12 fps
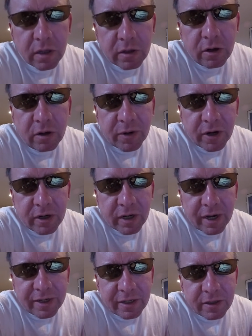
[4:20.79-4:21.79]
No, Mark,
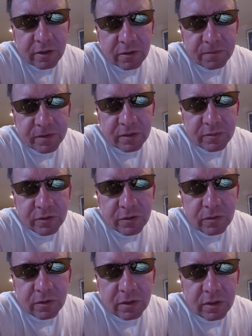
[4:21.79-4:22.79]
I didn't go to film
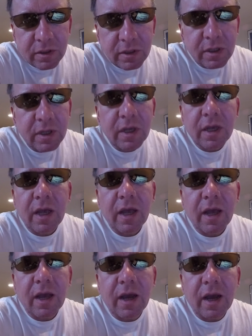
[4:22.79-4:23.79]
school.
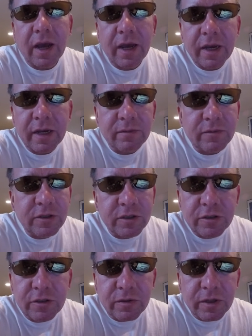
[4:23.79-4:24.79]
I am
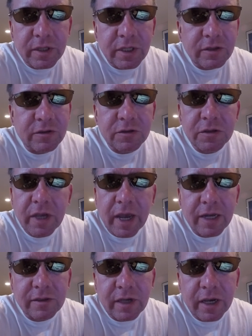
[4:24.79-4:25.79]
just doing this
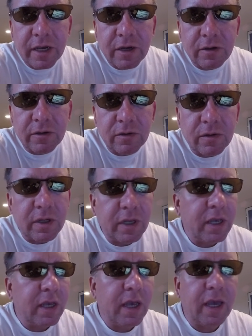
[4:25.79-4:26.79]
as I go.
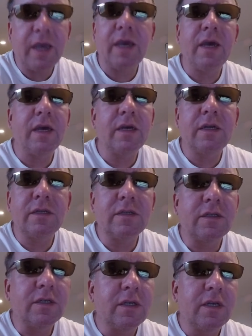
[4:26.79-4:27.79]
And